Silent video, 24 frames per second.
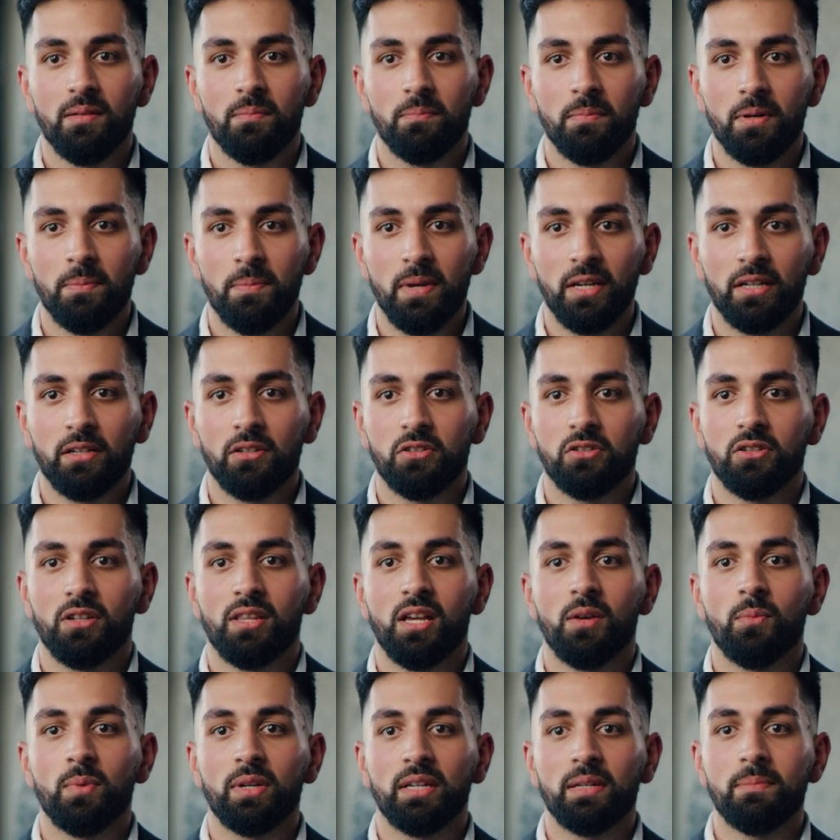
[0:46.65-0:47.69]
but making sure
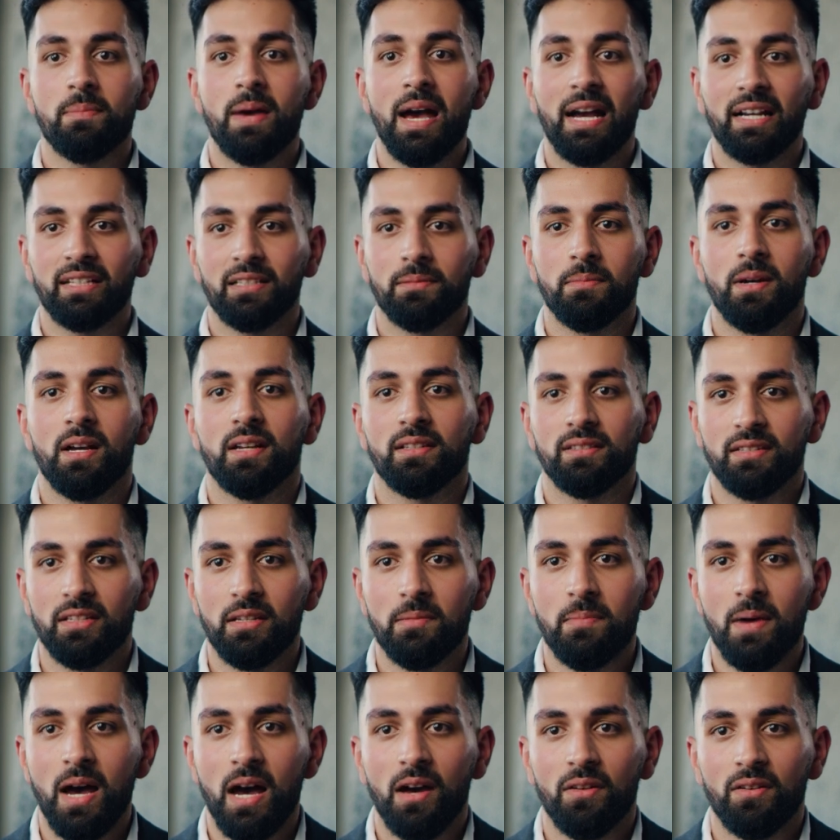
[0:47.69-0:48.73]
that we can maximize the
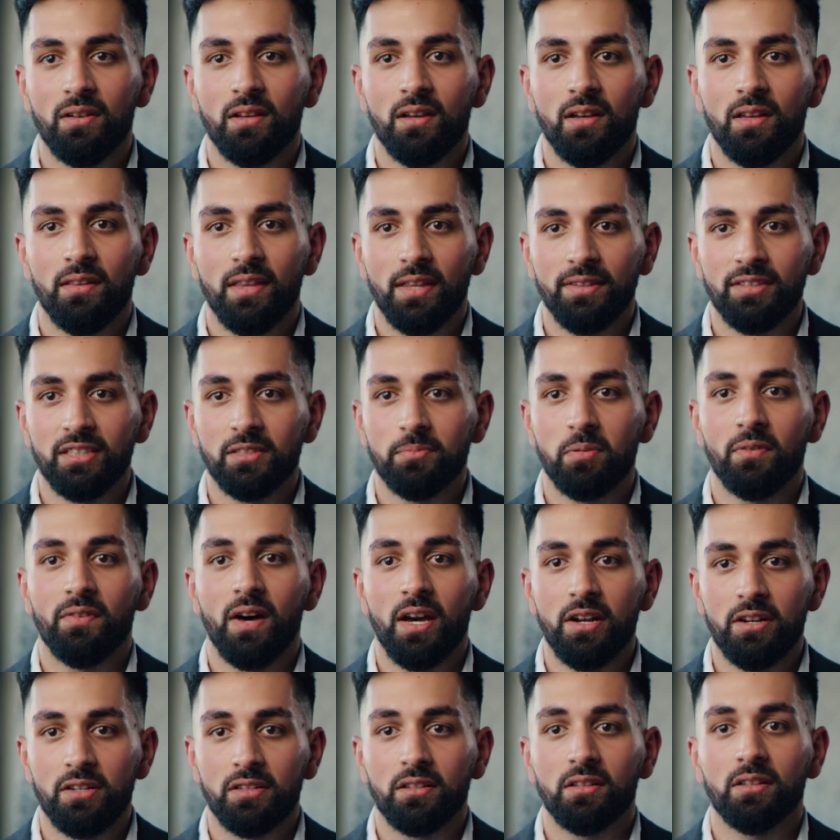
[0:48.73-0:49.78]
amount that these
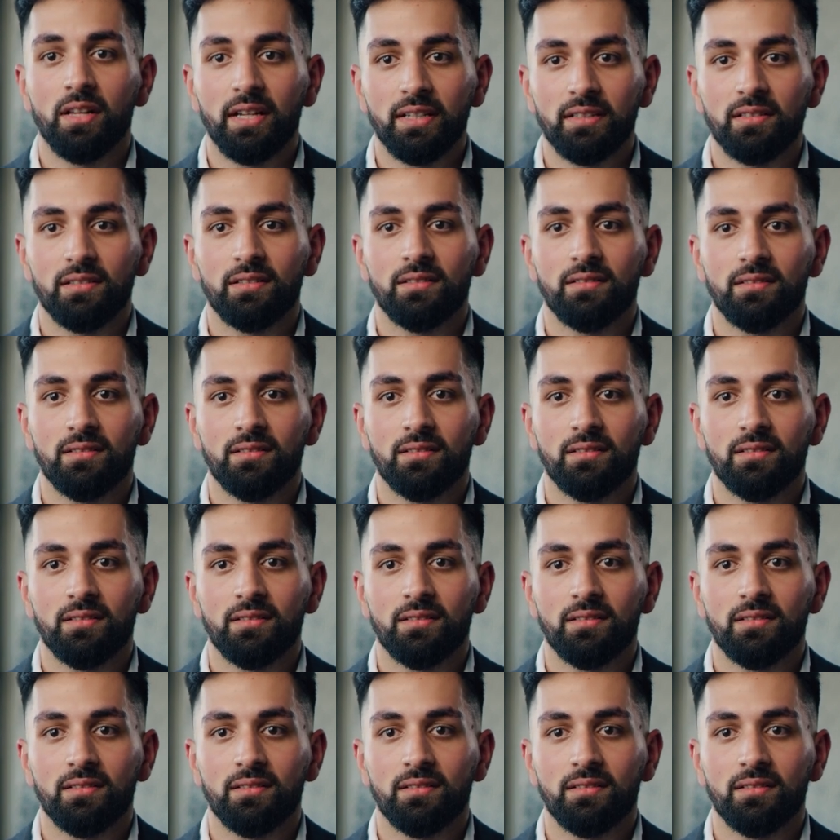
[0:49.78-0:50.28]
providers collect.